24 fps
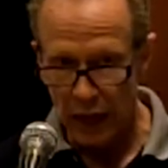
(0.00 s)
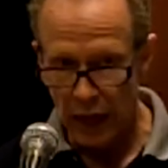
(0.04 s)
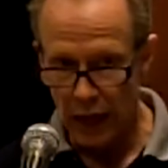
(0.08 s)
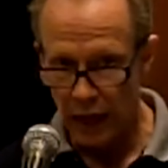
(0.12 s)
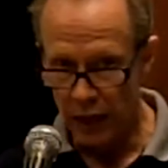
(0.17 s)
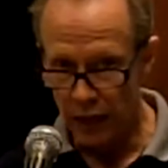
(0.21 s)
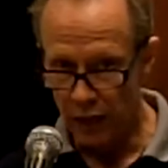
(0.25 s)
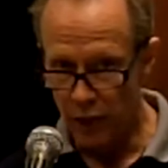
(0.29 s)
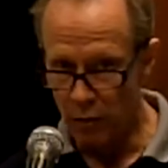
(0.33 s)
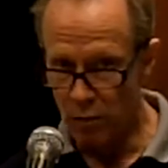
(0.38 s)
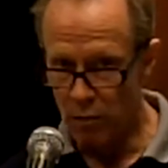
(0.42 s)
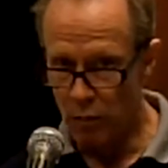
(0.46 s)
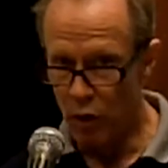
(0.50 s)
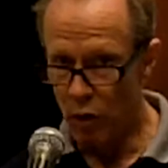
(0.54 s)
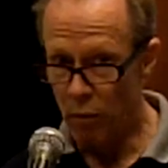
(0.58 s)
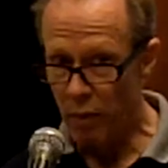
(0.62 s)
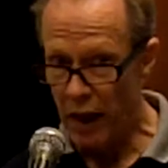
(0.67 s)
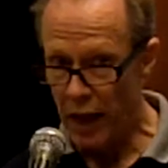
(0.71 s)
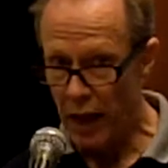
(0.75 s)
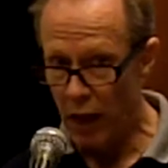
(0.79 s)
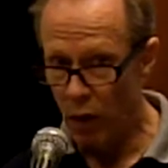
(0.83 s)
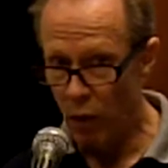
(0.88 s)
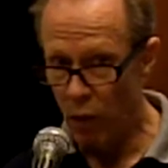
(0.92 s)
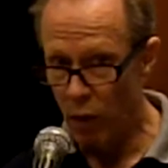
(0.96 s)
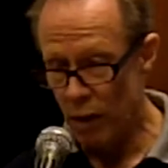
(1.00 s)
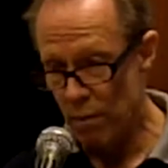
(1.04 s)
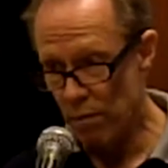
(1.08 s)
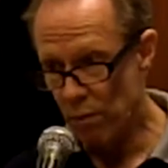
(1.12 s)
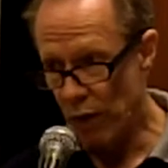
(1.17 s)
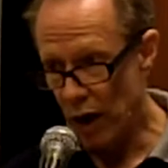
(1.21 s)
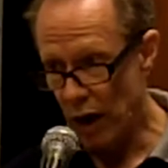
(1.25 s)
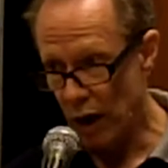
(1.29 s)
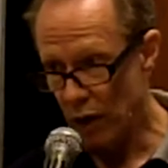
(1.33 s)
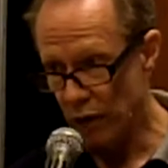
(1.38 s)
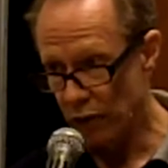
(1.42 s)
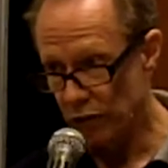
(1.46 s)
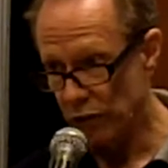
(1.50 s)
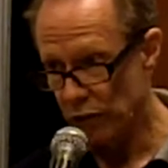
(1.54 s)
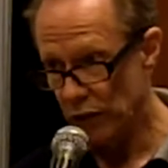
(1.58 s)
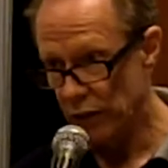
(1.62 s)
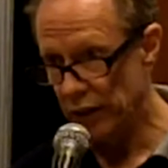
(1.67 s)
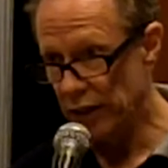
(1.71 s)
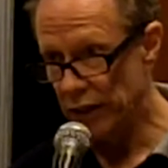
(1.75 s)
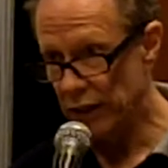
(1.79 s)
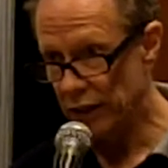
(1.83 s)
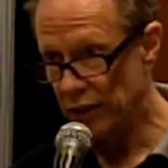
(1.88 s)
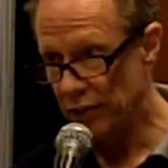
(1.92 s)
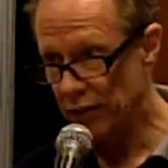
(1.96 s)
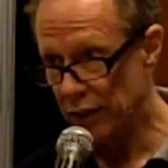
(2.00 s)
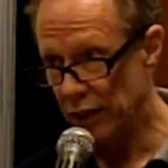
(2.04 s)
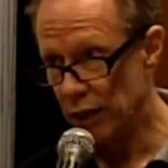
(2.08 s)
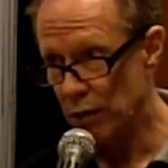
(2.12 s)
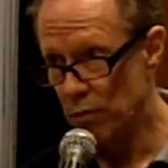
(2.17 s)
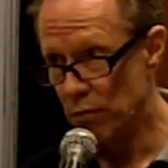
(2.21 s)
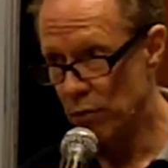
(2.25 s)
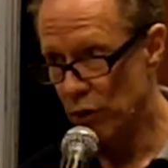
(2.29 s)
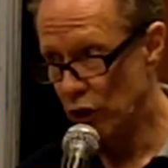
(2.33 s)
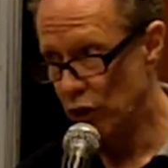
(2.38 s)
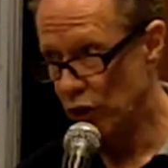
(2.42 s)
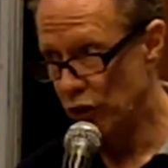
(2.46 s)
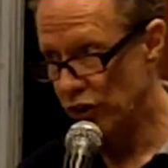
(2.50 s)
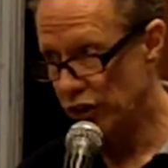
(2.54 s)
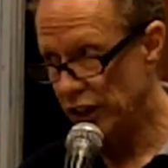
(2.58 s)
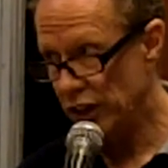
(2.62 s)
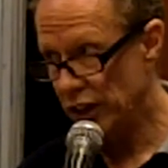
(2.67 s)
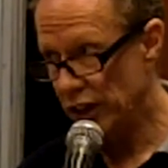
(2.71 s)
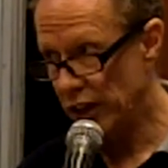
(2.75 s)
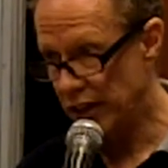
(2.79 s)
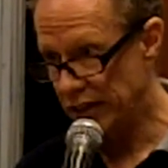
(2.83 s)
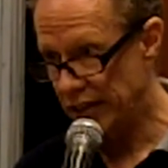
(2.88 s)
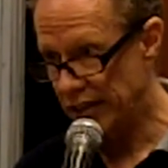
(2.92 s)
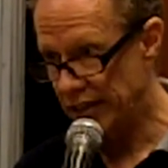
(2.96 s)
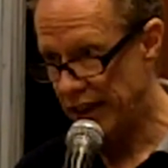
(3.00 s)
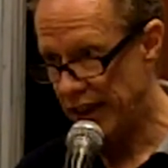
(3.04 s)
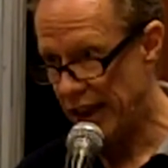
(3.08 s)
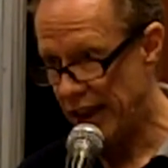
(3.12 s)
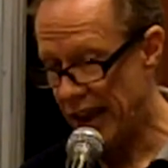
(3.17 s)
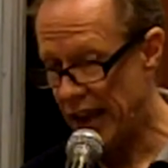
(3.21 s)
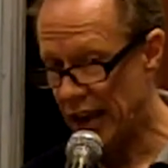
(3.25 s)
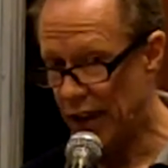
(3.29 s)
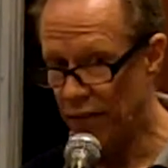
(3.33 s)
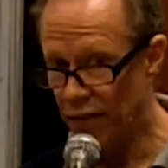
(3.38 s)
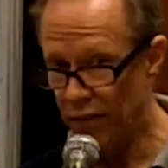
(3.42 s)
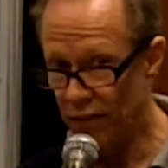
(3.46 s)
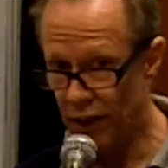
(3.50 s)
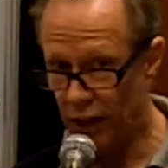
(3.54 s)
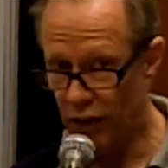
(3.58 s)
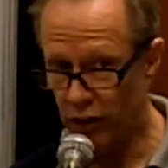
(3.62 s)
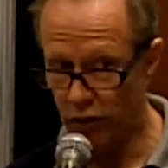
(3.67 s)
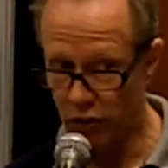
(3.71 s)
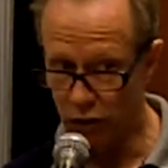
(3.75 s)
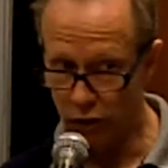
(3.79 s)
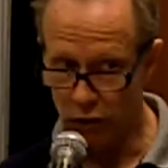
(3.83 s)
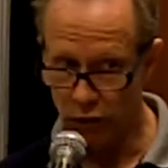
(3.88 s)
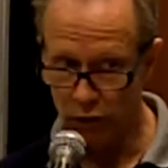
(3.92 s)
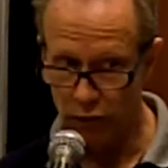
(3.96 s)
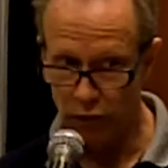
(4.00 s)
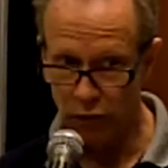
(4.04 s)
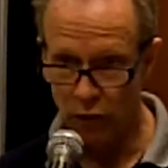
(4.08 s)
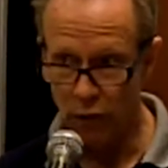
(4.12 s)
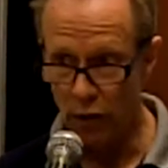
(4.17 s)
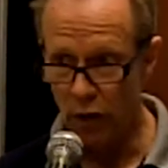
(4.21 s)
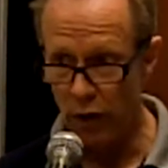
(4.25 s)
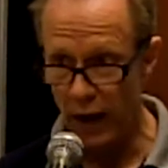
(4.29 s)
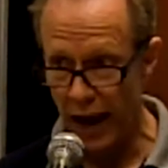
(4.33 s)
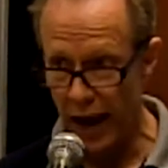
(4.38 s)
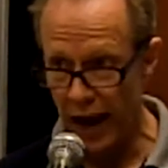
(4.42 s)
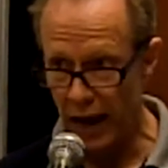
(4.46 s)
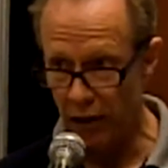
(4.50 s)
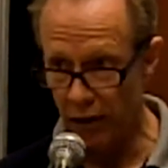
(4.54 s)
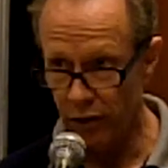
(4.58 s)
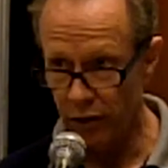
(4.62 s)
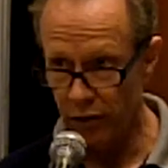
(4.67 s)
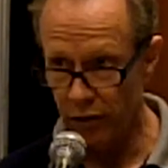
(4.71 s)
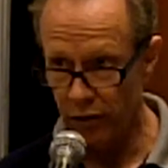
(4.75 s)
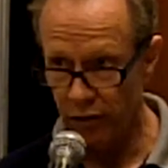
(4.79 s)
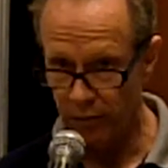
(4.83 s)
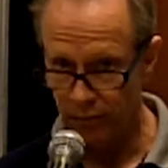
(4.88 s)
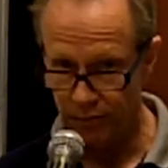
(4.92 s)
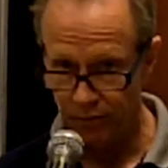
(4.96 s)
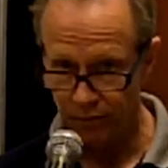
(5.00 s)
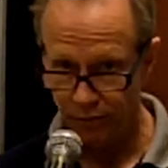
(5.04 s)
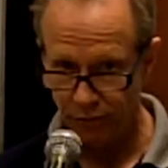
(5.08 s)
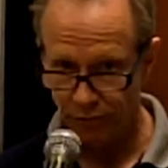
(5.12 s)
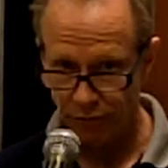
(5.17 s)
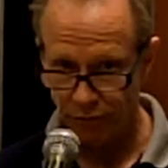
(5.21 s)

The mobile web browser is an emerging attack vector for hackers.